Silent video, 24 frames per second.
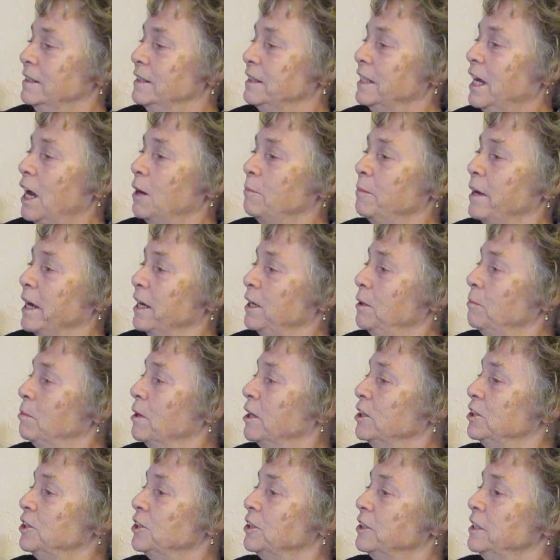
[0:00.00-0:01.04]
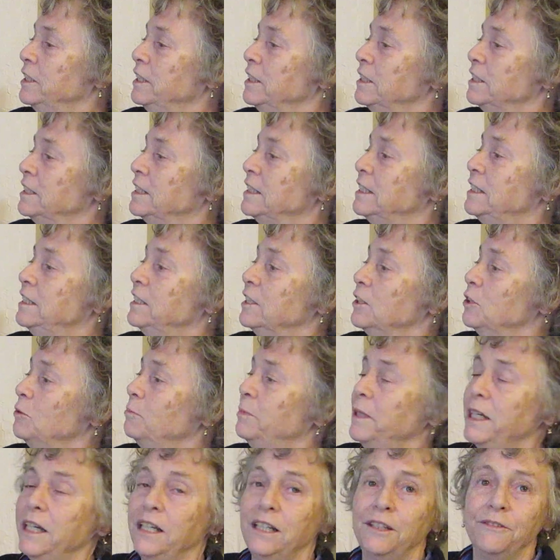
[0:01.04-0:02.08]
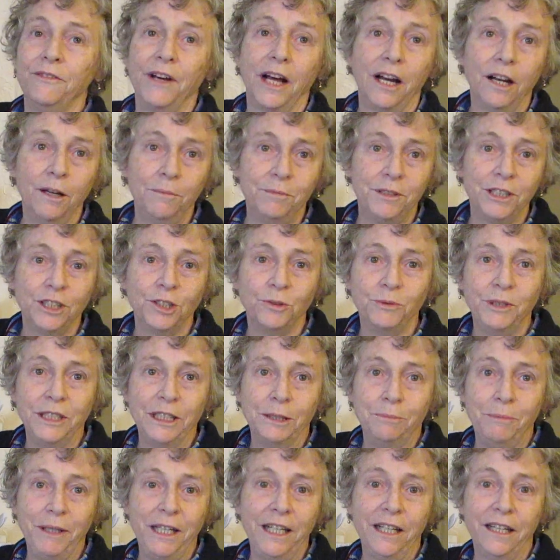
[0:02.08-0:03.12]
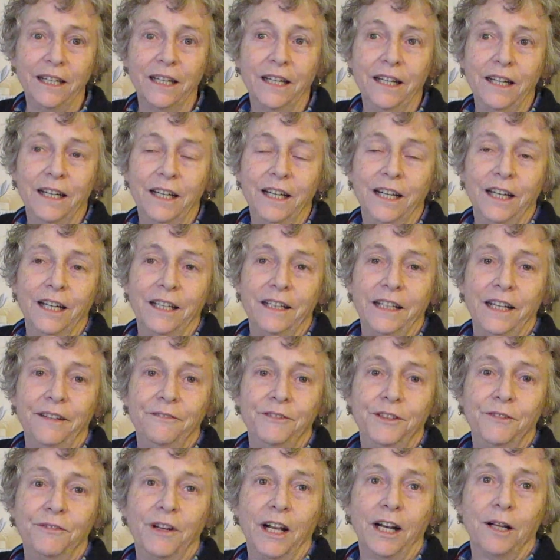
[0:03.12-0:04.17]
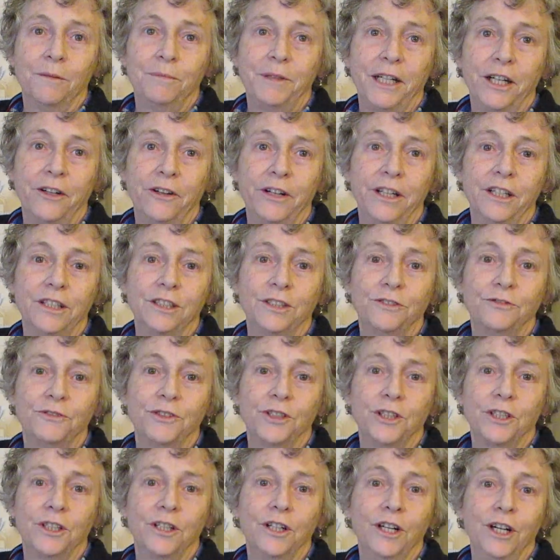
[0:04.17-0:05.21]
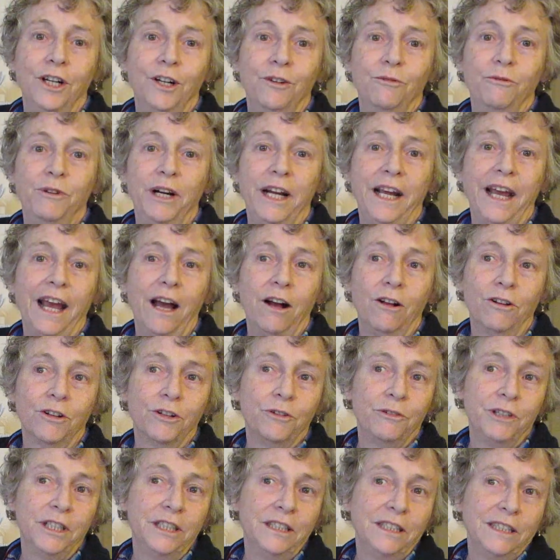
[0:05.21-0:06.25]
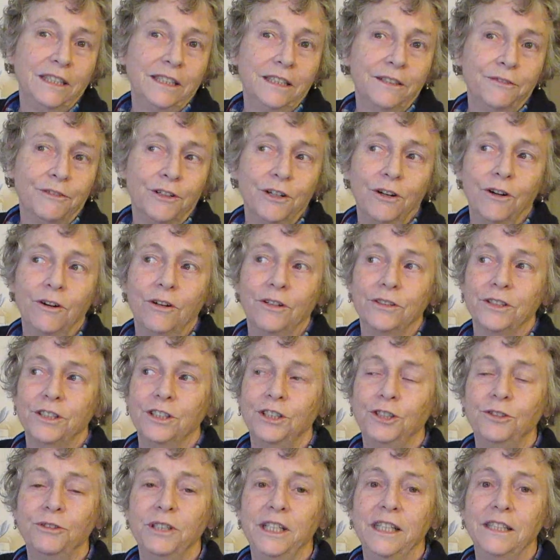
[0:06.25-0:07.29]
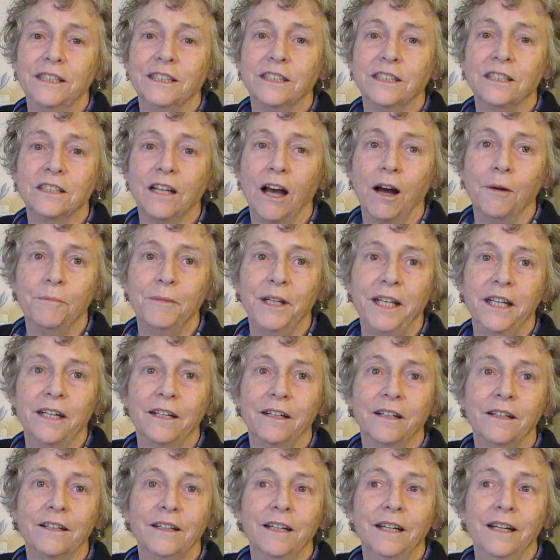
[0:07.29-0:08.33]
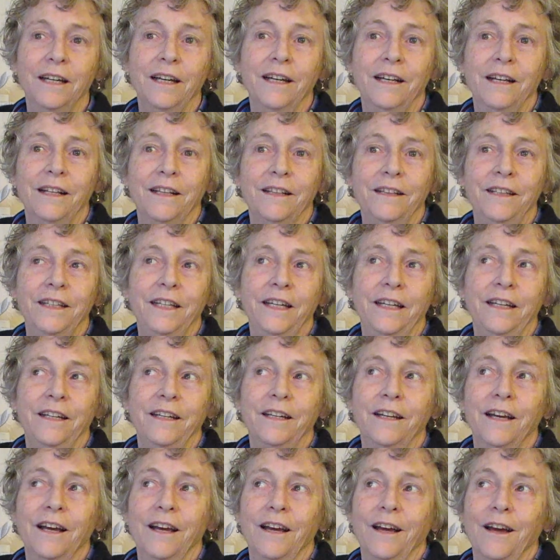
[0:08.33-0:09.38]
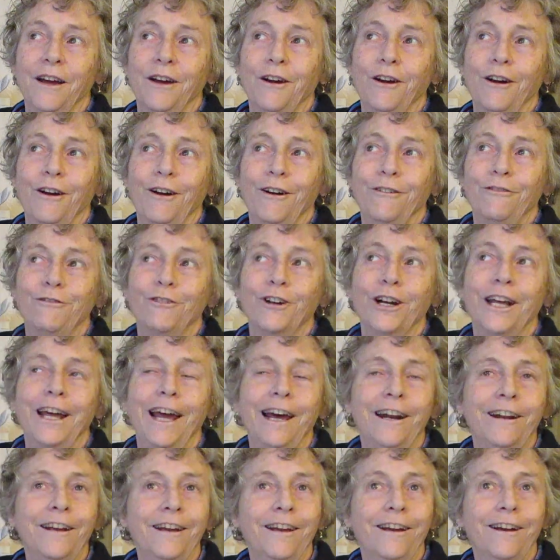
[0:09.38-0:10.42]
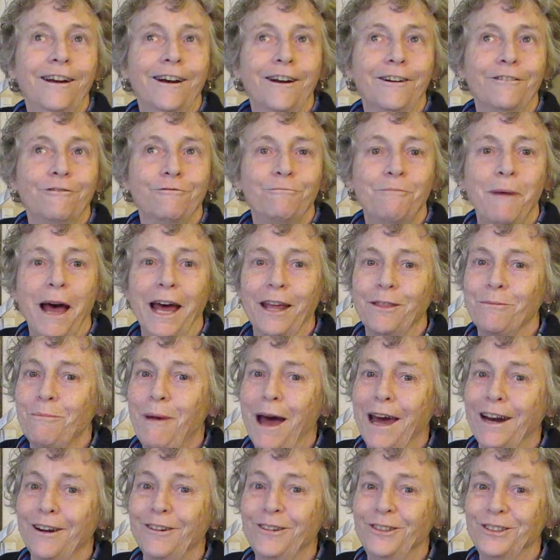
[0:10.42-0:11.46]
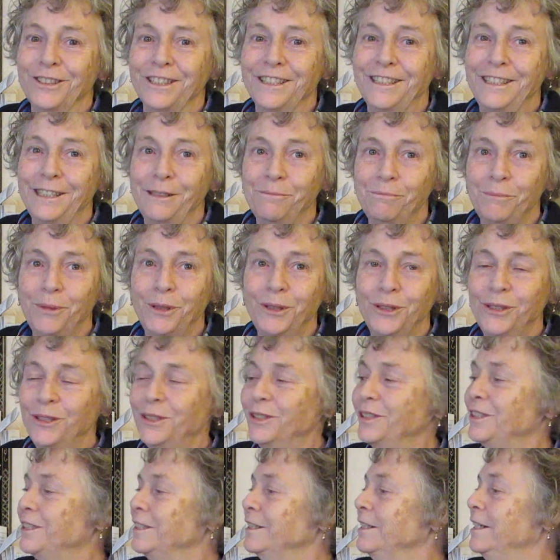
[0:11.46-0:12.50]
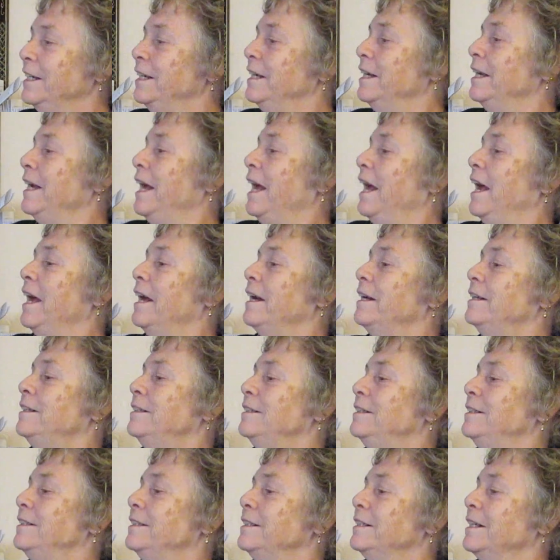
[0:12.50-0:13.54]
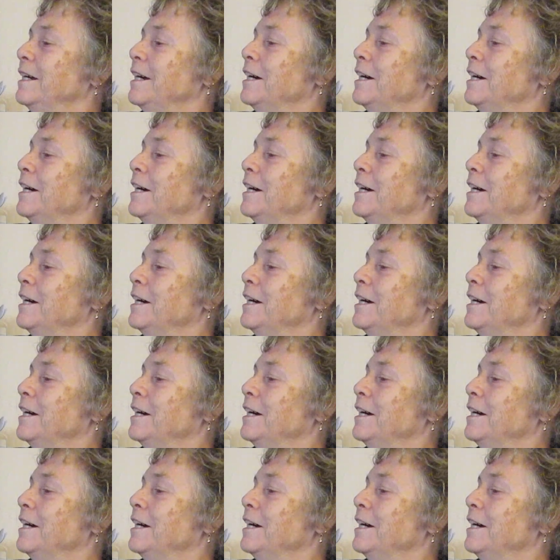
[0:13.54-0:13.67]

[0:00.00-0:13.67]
Scalp acupuncture is still being developed as we speak. They've developed areas for recalcitrant, difficult to treat insomnia, the forgetting of mathematical symbols, and